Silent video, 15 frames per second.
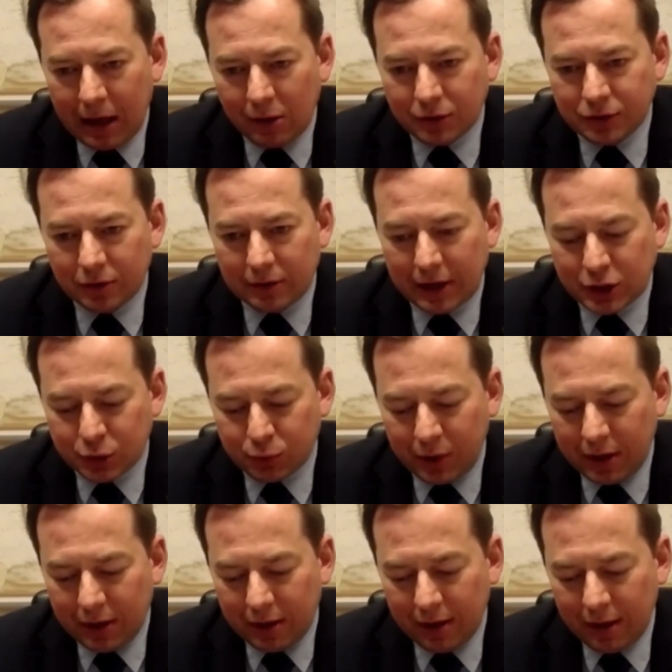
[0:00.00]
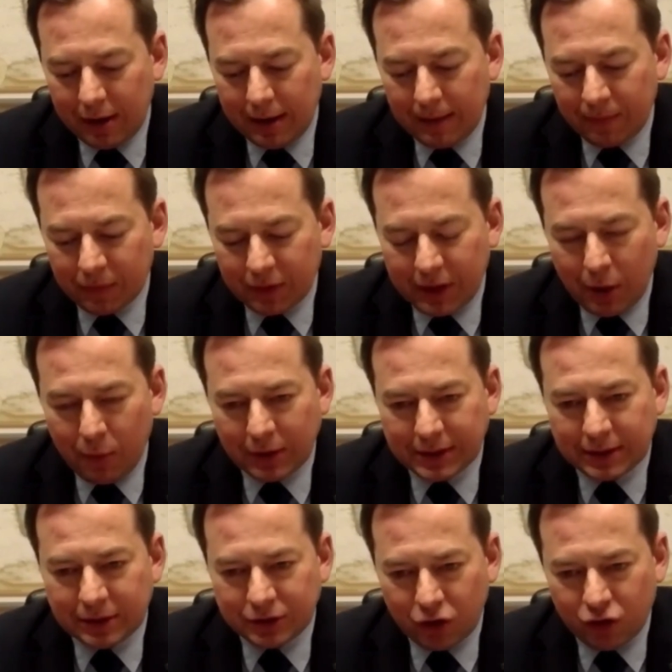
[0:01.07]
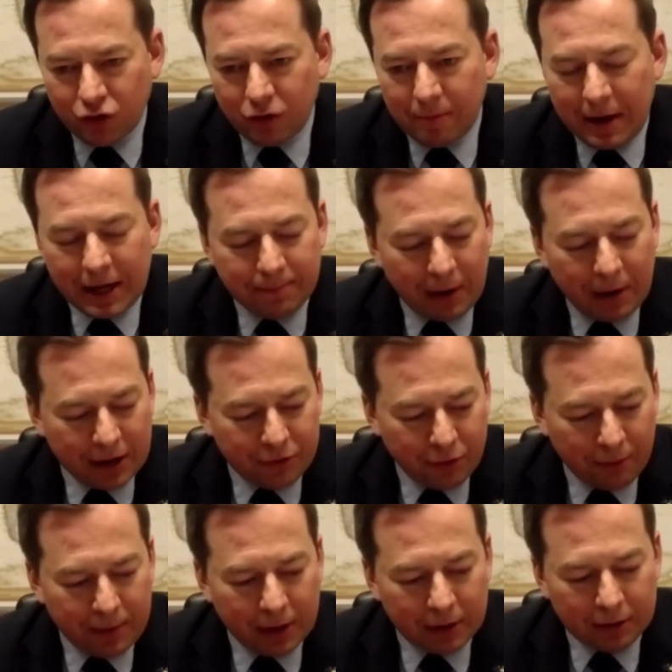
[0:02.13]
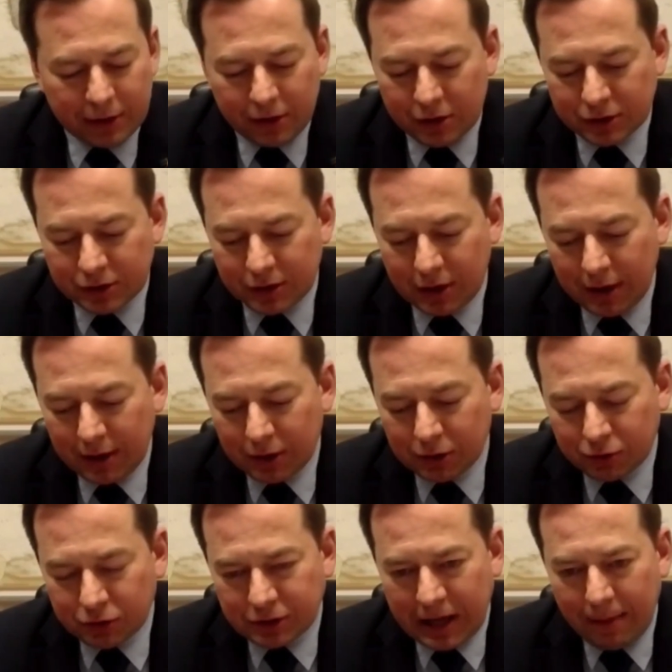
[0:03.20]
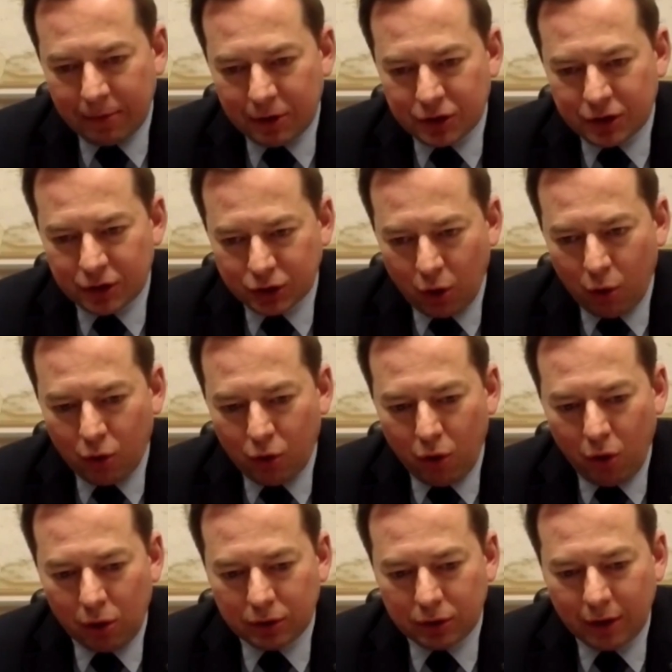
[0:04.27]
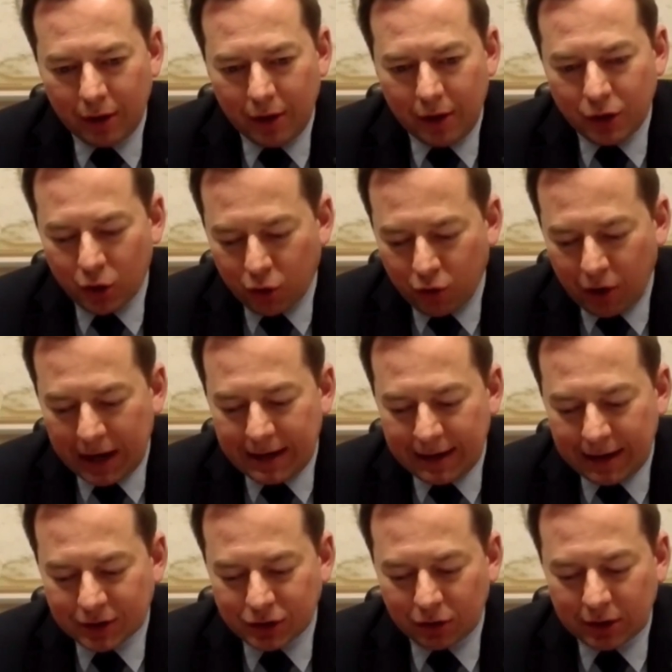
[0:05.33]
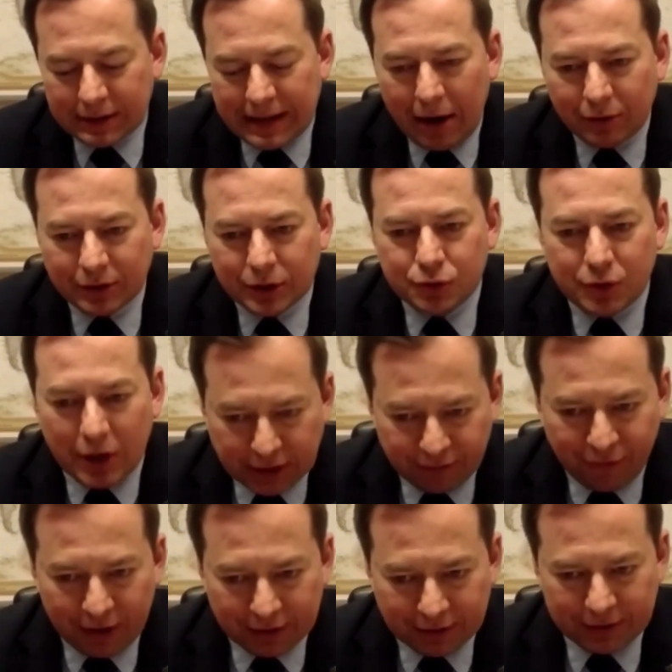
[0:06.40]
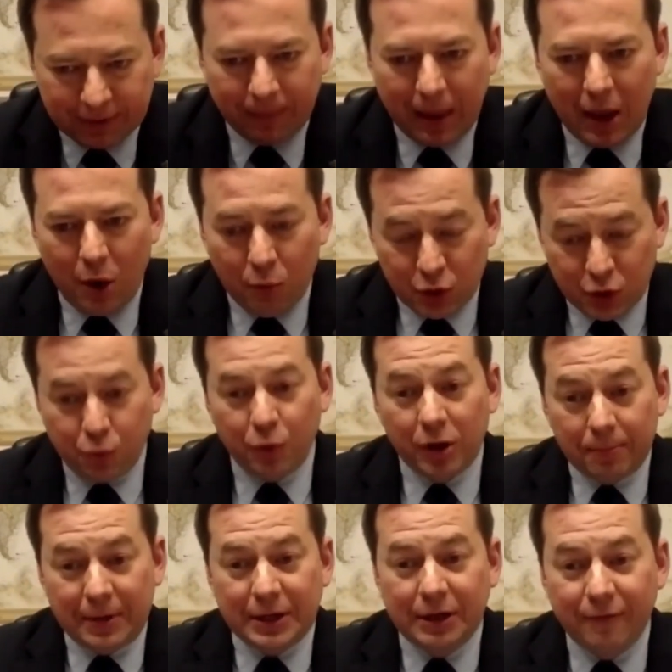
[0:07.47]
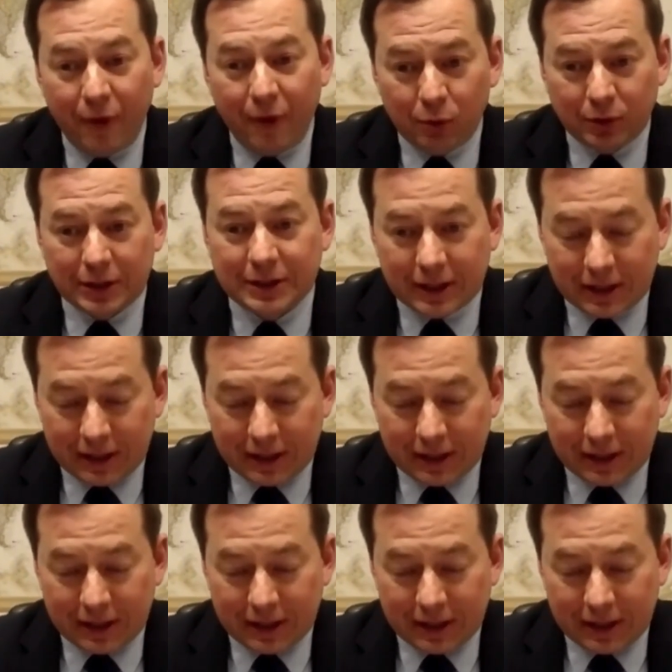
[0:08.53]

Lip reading: Council last week, there was a decision made by European leaders to establish the so-called Ukrainian Solidarity Fund, which will be devoted